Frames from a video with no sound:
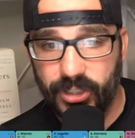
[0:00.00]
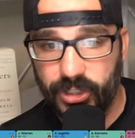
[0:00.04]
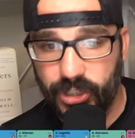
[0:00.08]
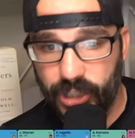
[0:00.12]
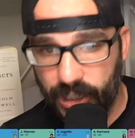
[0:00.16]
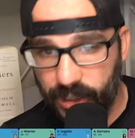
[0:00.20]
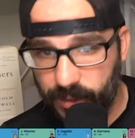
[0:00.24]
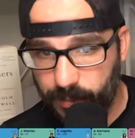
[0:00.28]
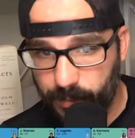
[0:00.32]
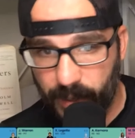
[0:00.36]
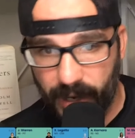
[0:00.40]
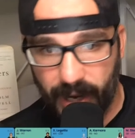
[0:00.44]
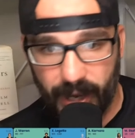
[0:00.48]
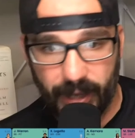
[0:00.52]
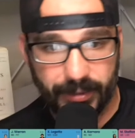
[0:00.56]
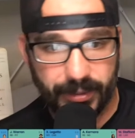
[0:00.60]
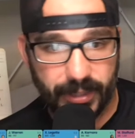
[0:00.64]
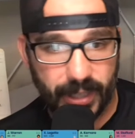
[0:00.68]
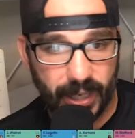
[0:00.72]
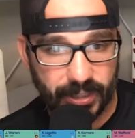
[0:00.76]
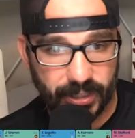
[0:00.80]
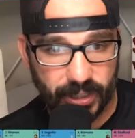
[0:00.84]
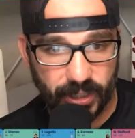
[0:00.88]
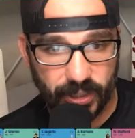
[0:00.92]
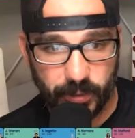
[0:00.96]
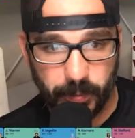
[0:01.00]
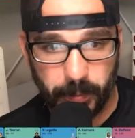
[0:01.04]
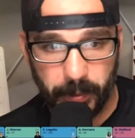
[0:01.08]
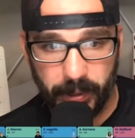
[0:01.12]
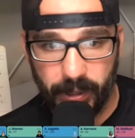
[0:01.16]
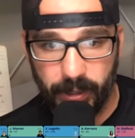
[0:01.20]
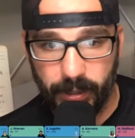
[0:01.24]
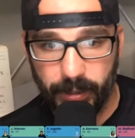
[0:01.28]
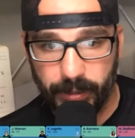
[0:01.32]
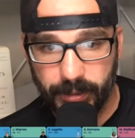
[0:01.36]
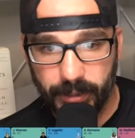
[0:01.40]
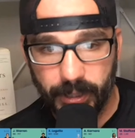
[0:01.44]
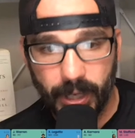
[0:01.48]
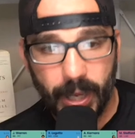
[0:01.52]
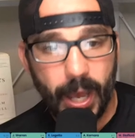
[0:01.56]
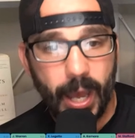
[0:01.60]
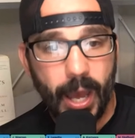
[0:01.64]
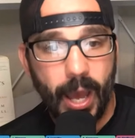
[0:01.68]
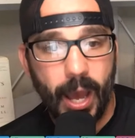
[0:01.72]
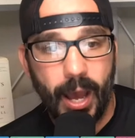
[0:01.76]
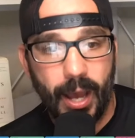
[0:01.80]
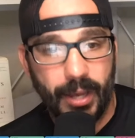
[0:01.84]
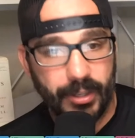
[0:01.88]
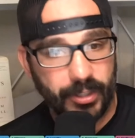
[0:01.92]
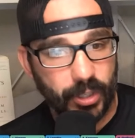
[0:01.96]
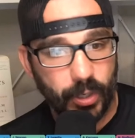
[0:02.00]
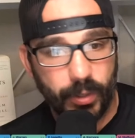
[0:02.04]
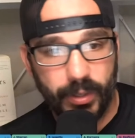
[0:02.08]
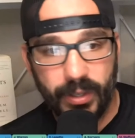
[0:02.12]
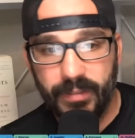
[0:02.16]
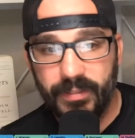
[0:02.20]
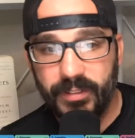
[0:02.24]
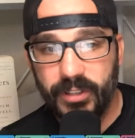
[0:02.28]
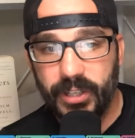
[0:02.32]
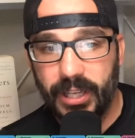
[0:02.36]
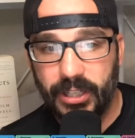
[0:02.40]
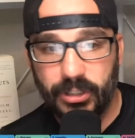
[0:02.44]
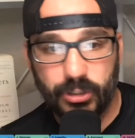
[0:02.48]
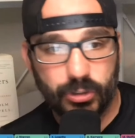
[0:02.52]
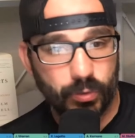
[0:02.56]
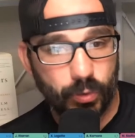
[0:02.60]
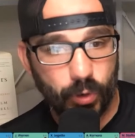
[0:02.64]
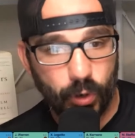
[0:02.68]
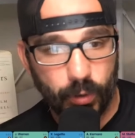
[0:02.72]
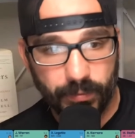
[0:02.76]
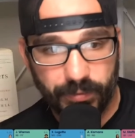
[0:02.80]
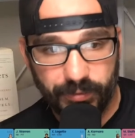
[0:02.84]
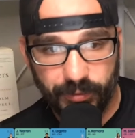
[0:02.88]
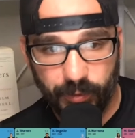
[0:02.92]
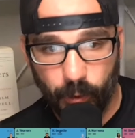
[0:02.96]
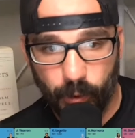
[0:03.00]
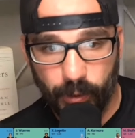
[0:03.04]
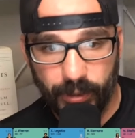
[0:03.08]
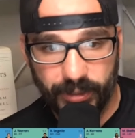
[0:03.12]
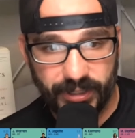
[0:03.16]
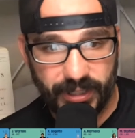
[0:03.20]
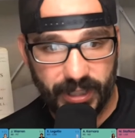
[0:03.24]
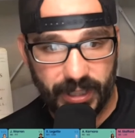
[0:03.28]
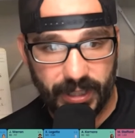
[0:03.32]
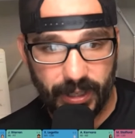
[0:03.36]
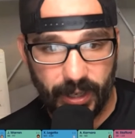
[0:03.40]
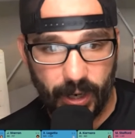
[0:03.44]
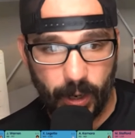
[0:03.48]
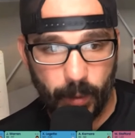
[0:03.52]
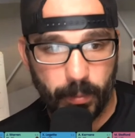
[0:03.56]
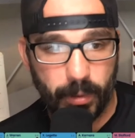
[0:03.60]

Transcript: Chase Brown, Tyjae Spears, even like Jerome Ford's in there.